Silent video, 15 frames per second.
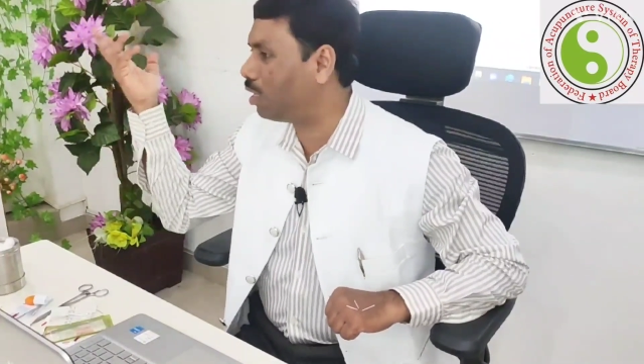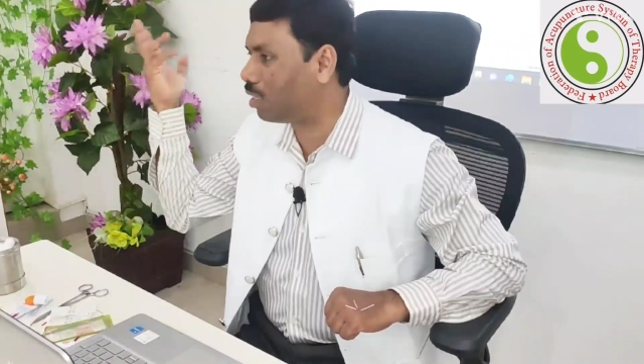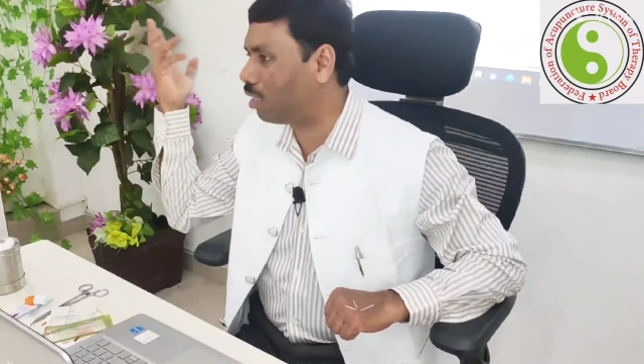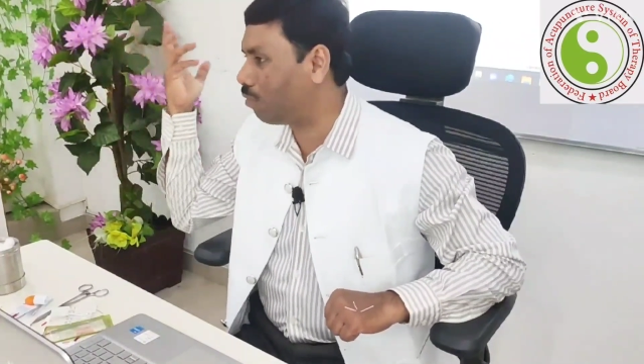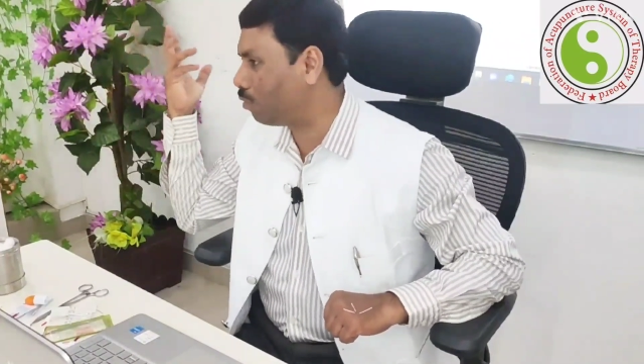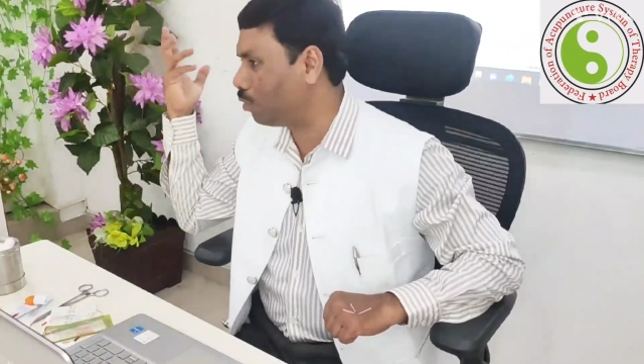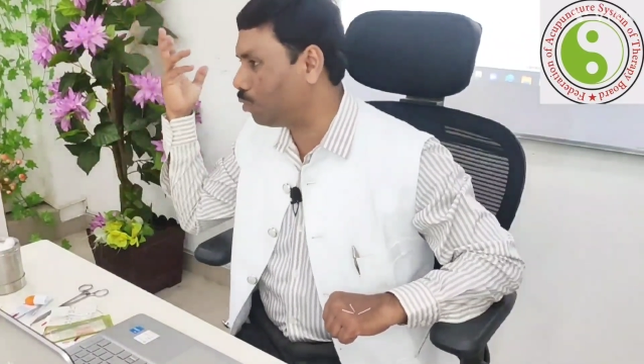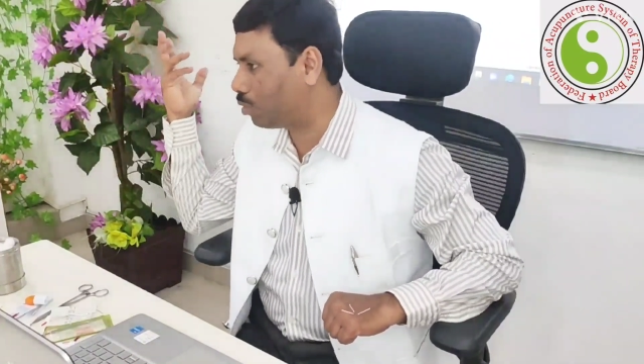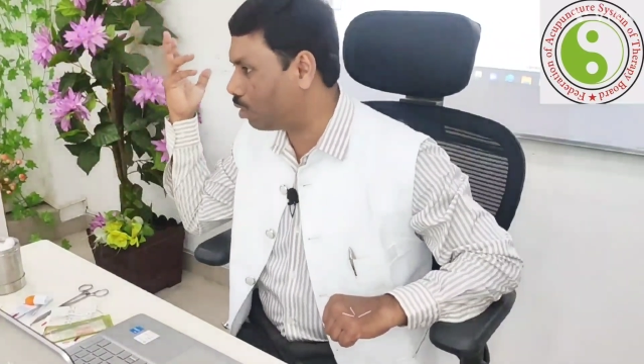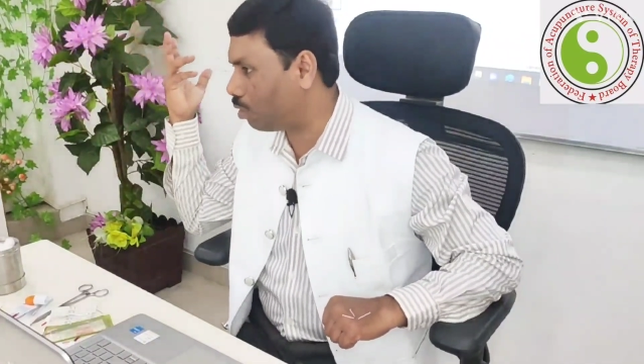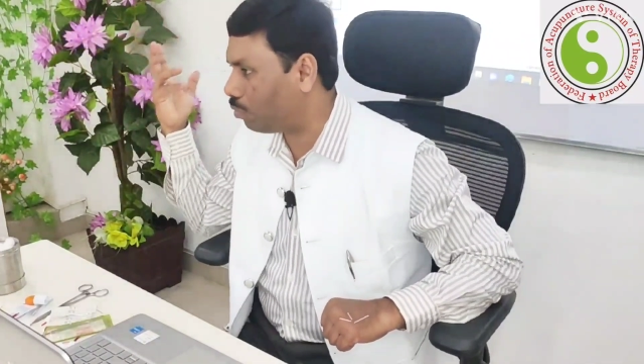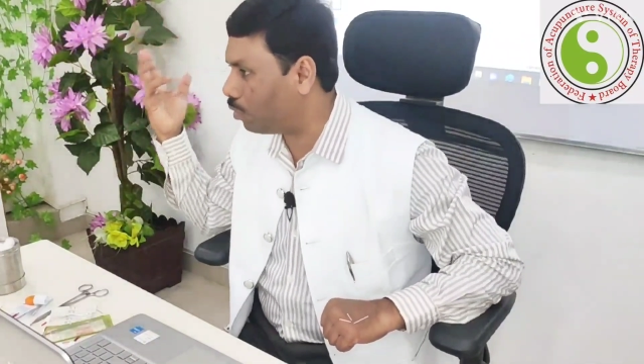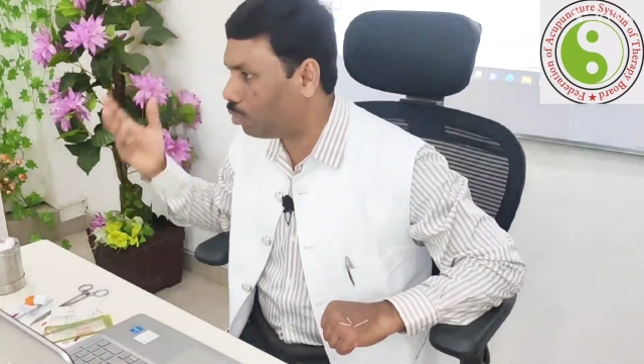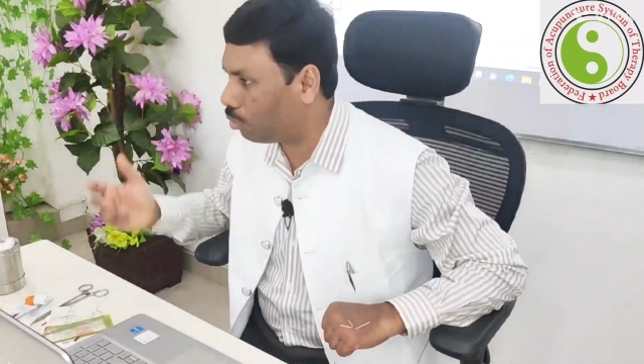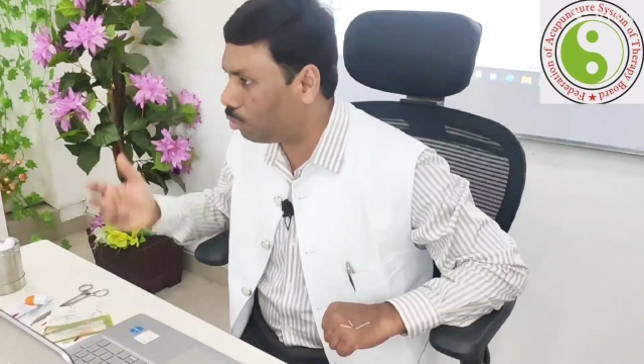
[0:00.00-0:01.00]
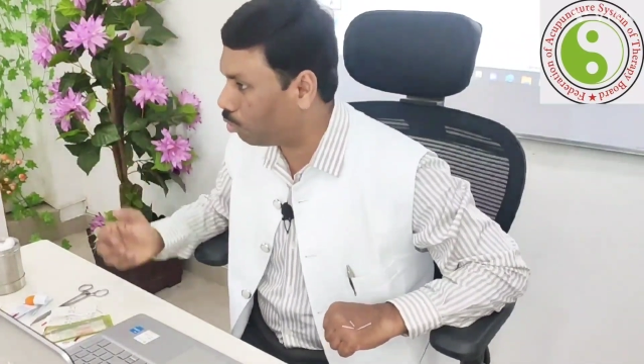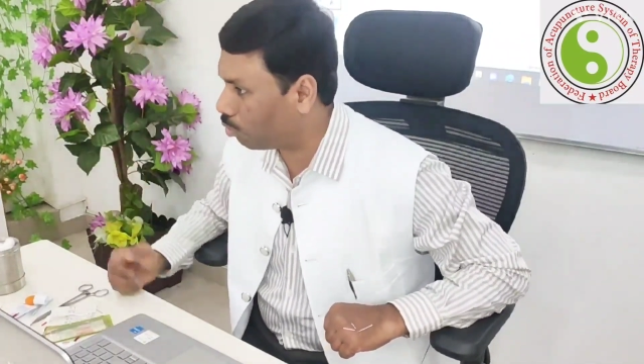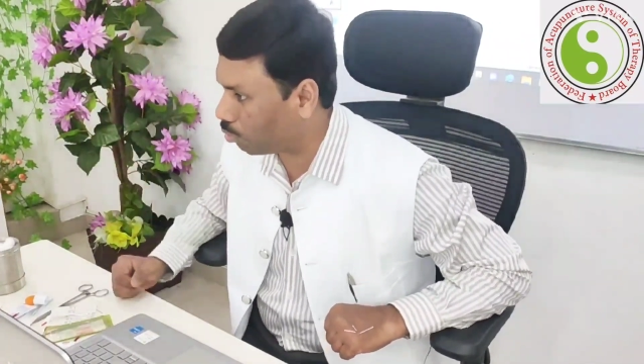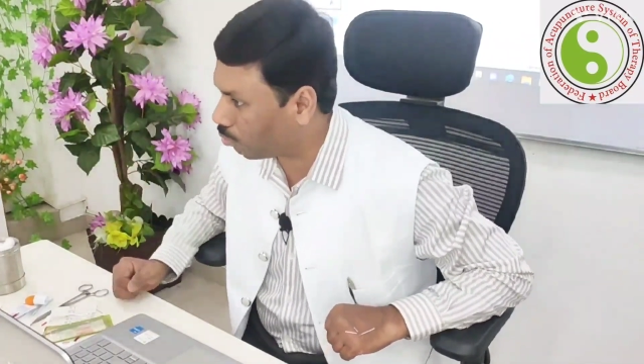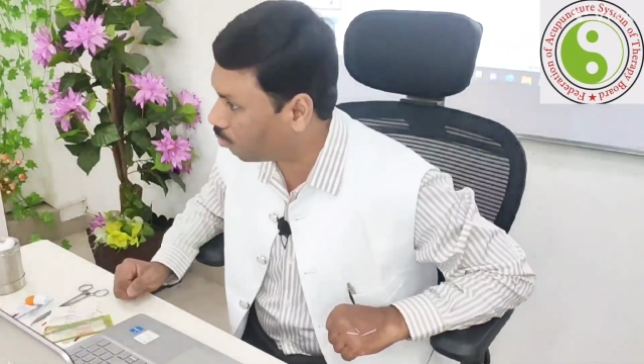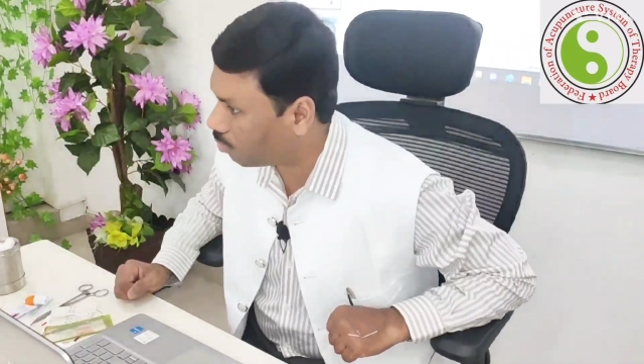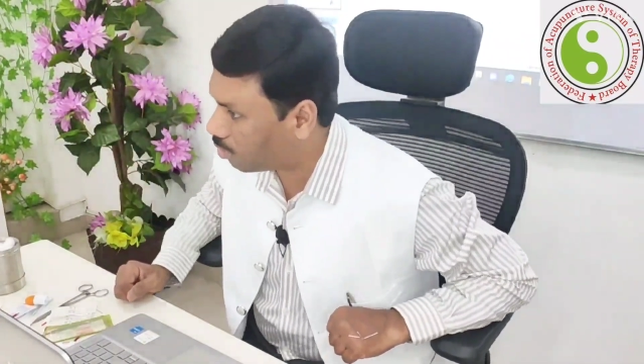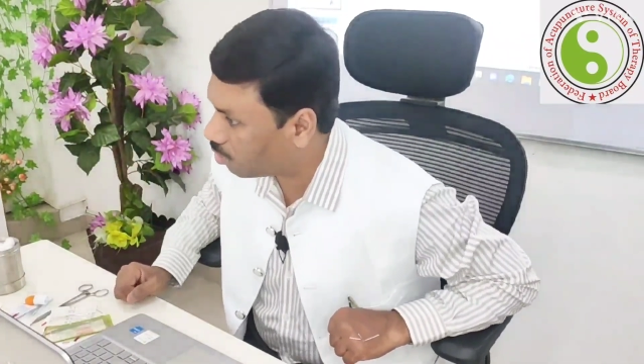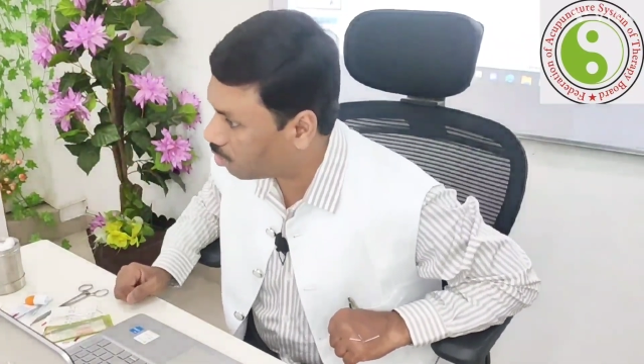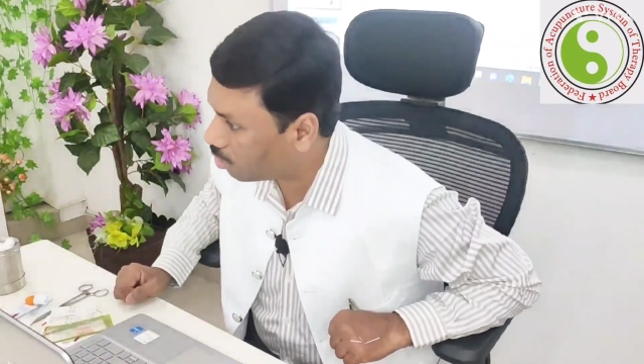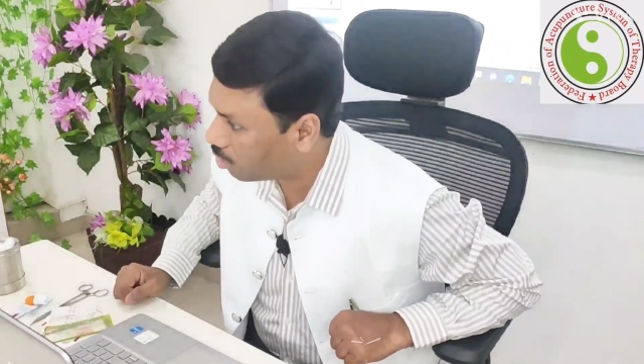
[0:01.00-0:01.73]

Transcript: later future, we don't know.